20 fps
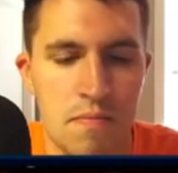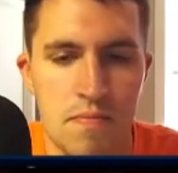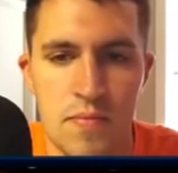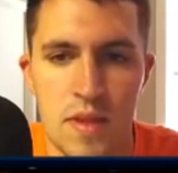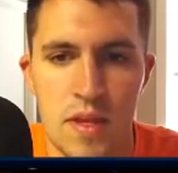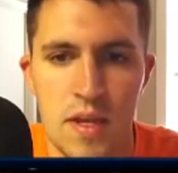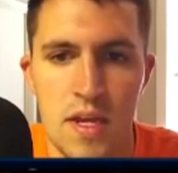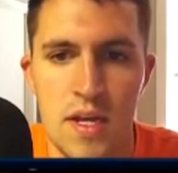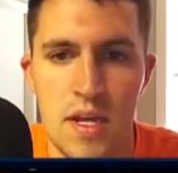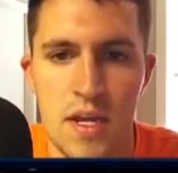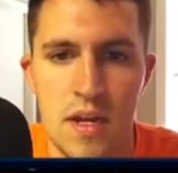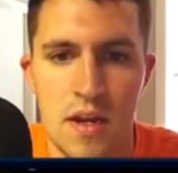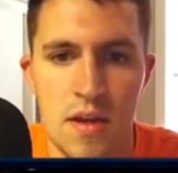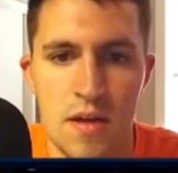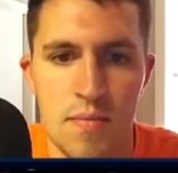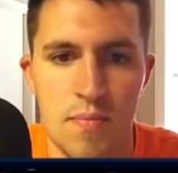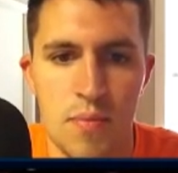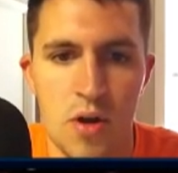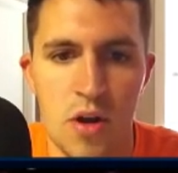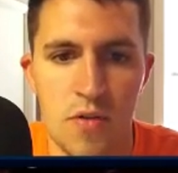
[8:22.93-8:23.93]
he did a
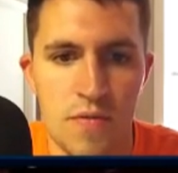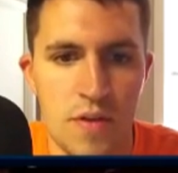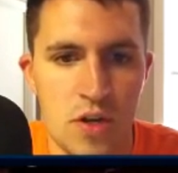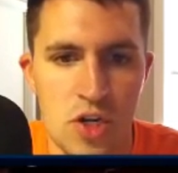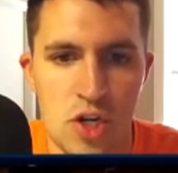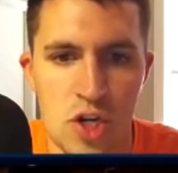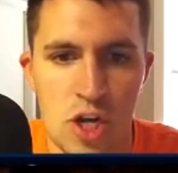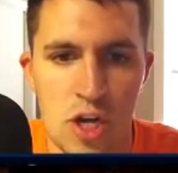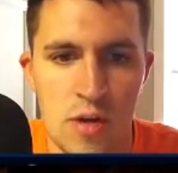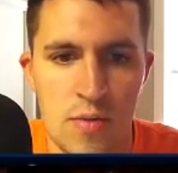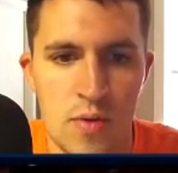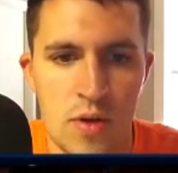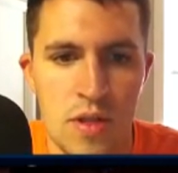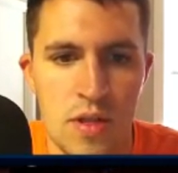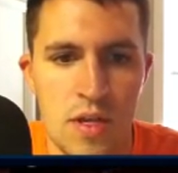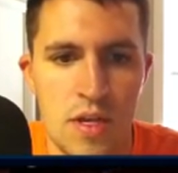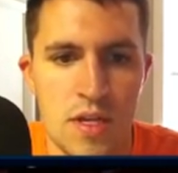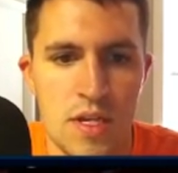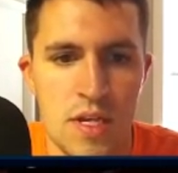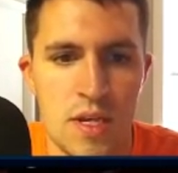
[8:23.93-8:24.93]
perfect job on
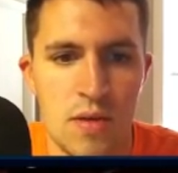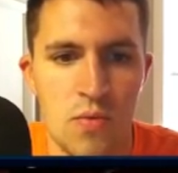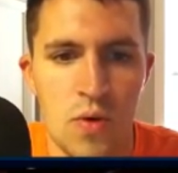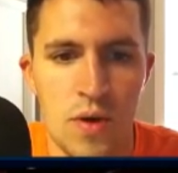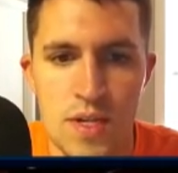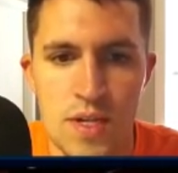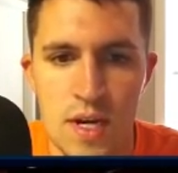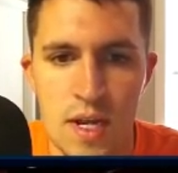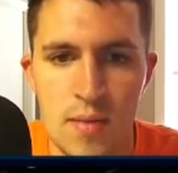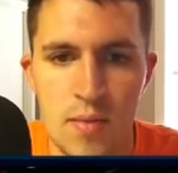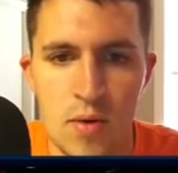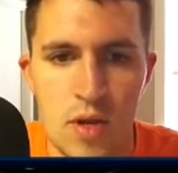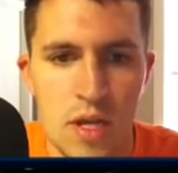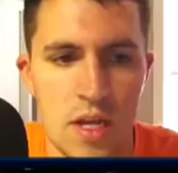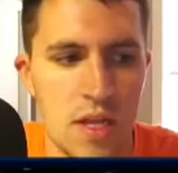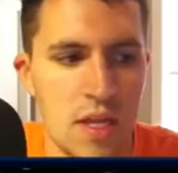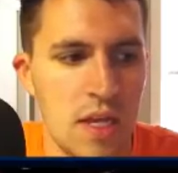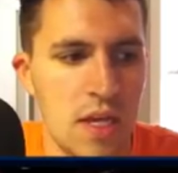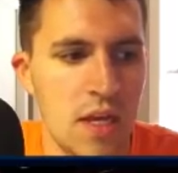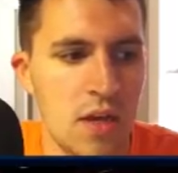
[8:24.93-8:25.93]
this. He wasn't able to get
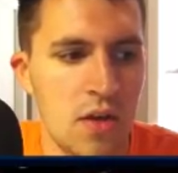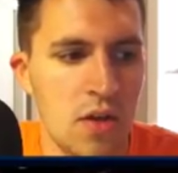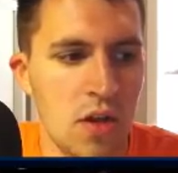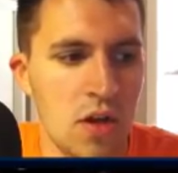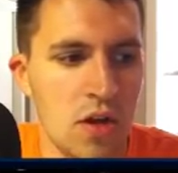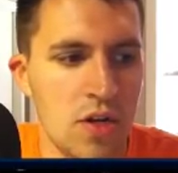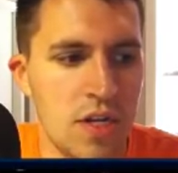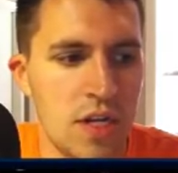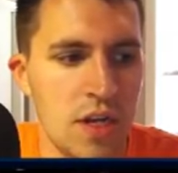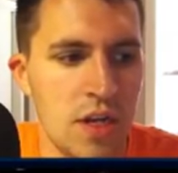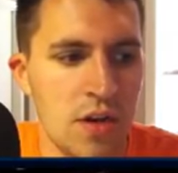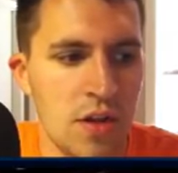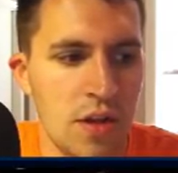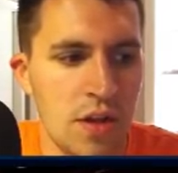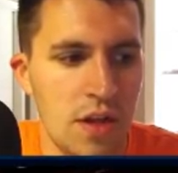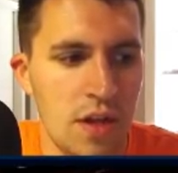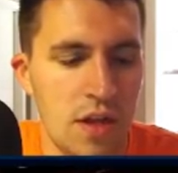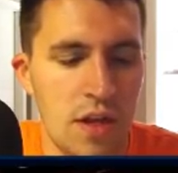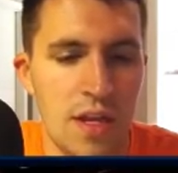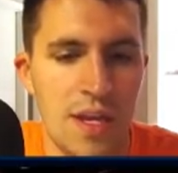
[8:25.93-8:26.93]
the eagle
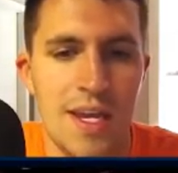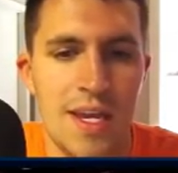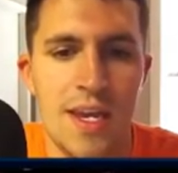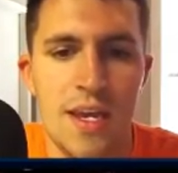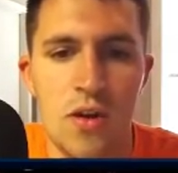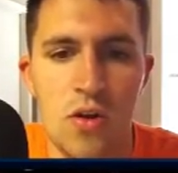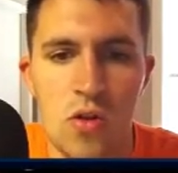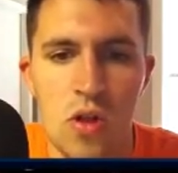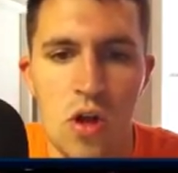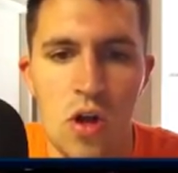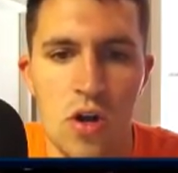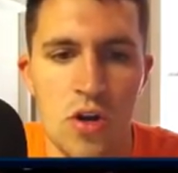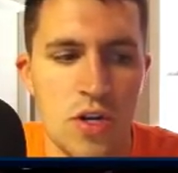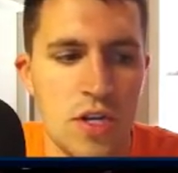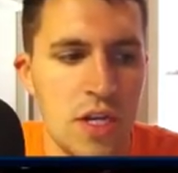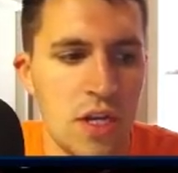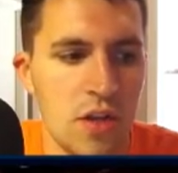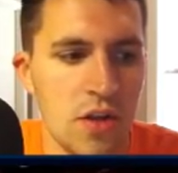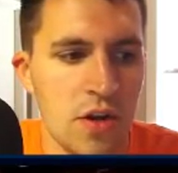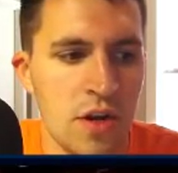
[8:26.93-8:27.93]

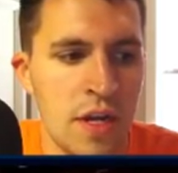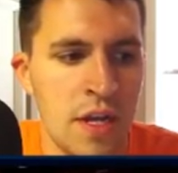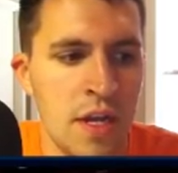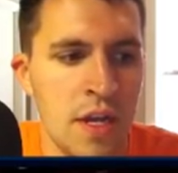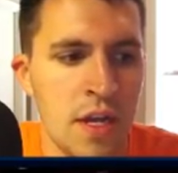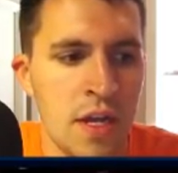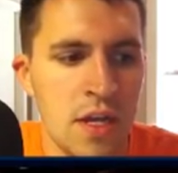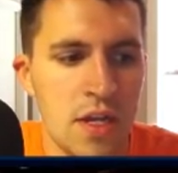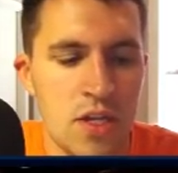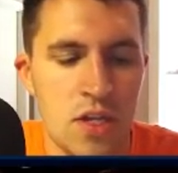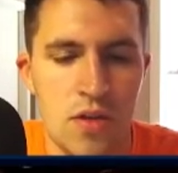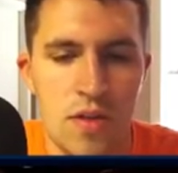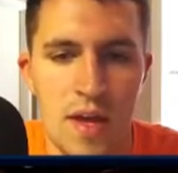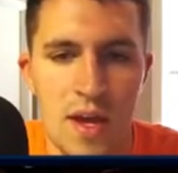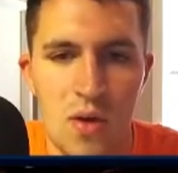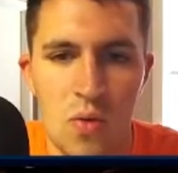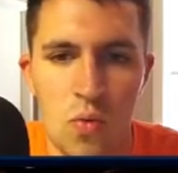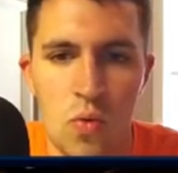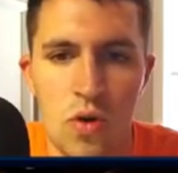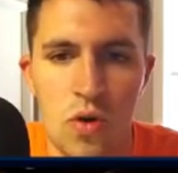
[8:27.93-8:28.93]
artillery, so
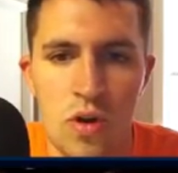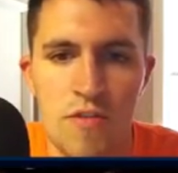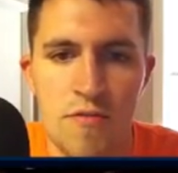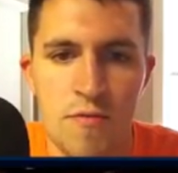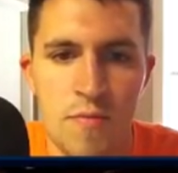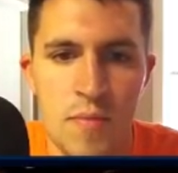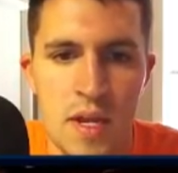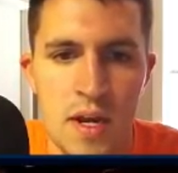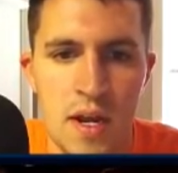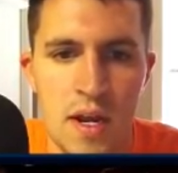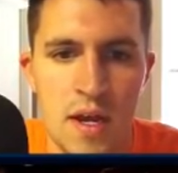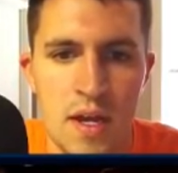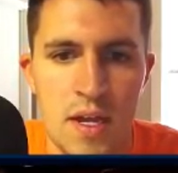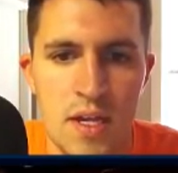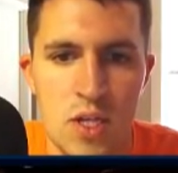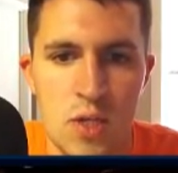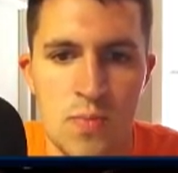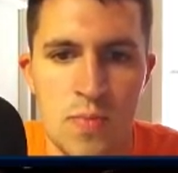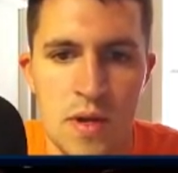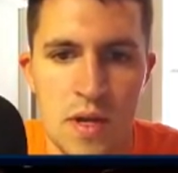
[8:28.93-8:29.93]
that would have been
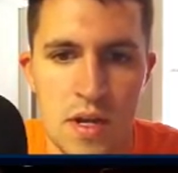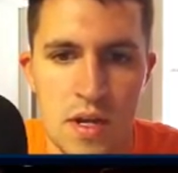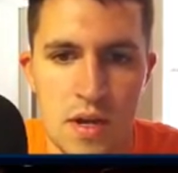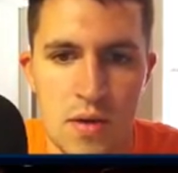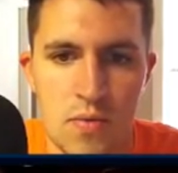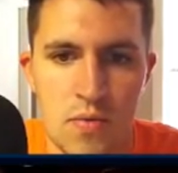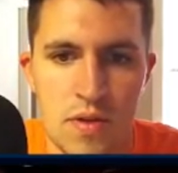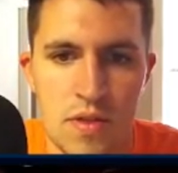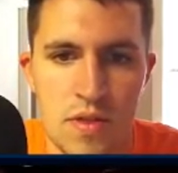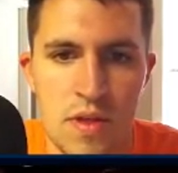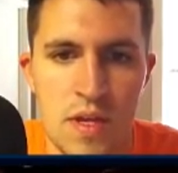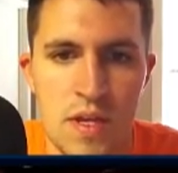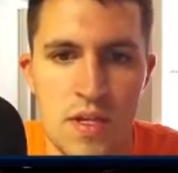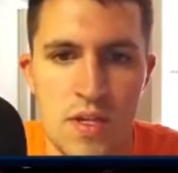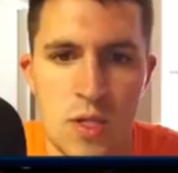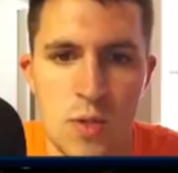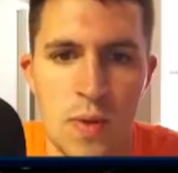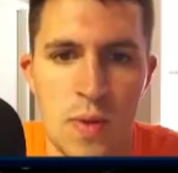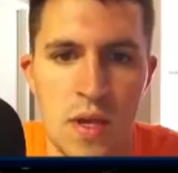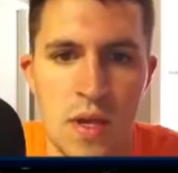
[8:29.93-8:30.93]
nice, but with these
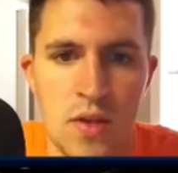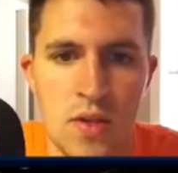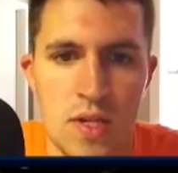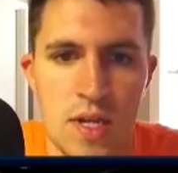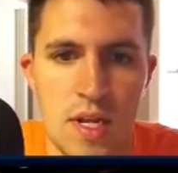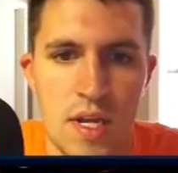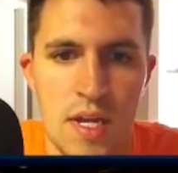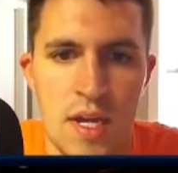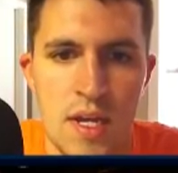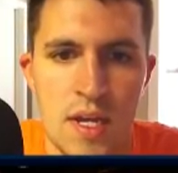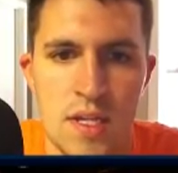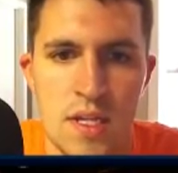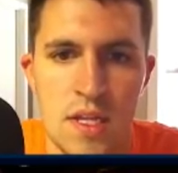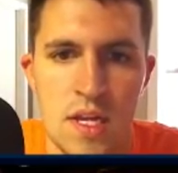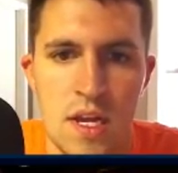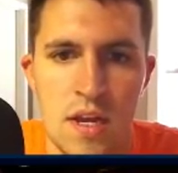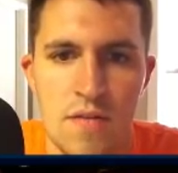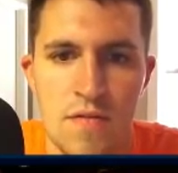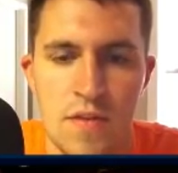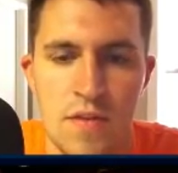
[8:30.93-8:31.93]
spells that he has
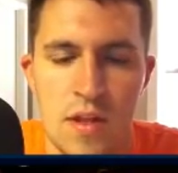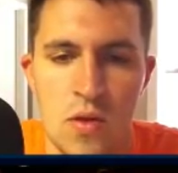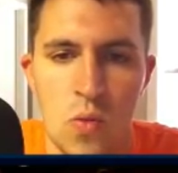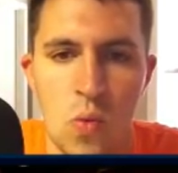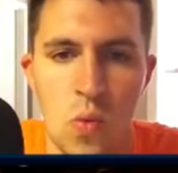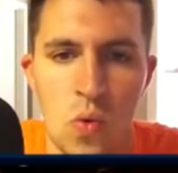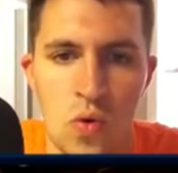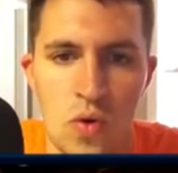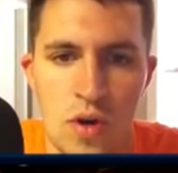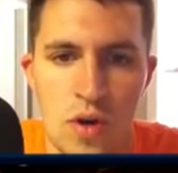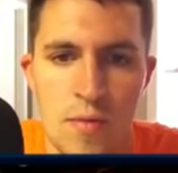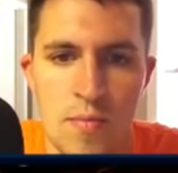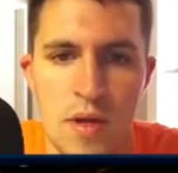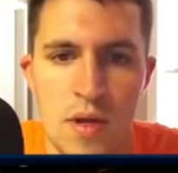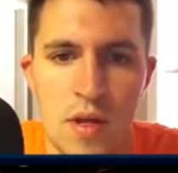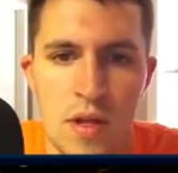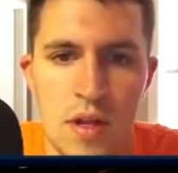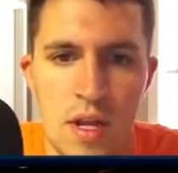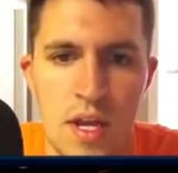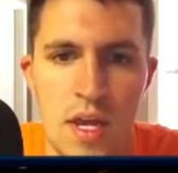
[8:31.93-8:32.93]
left and the warden
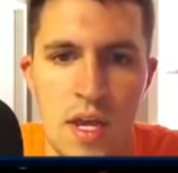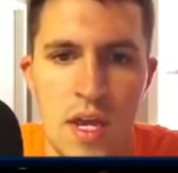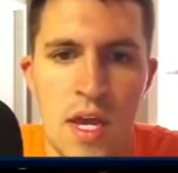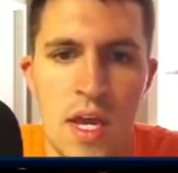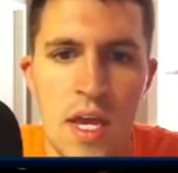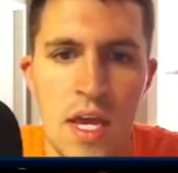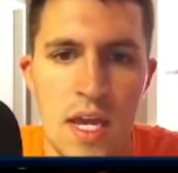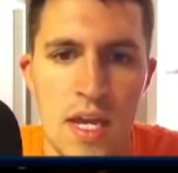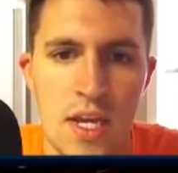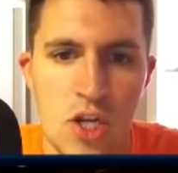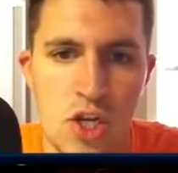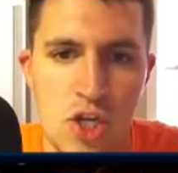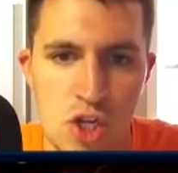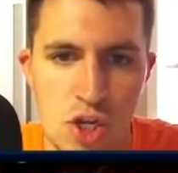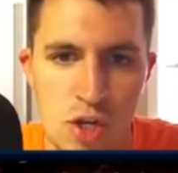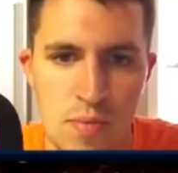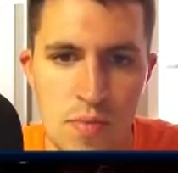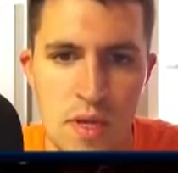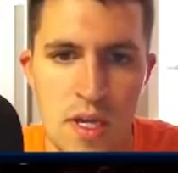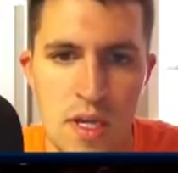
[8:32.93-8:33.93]
ability, he
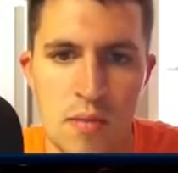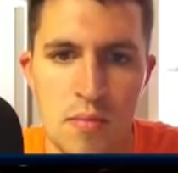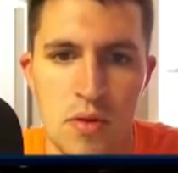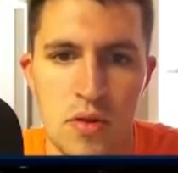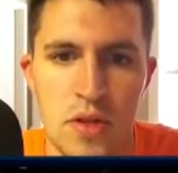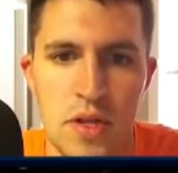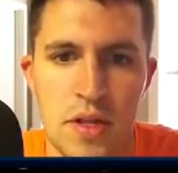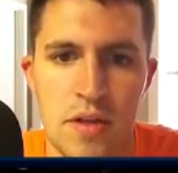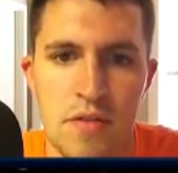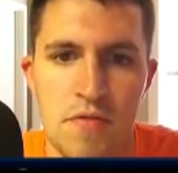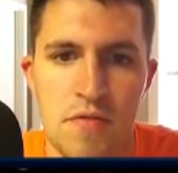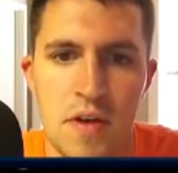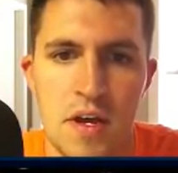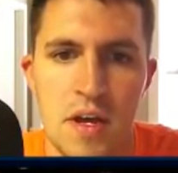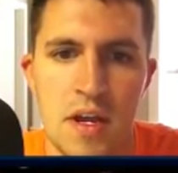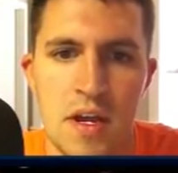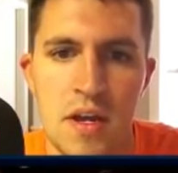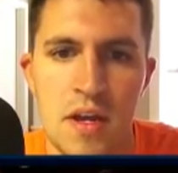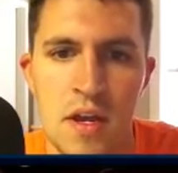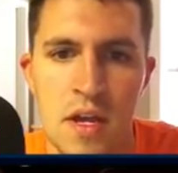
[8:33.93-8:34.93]
should be completely
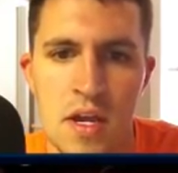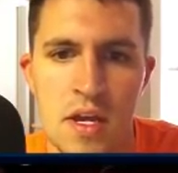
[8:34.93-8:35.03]
fine.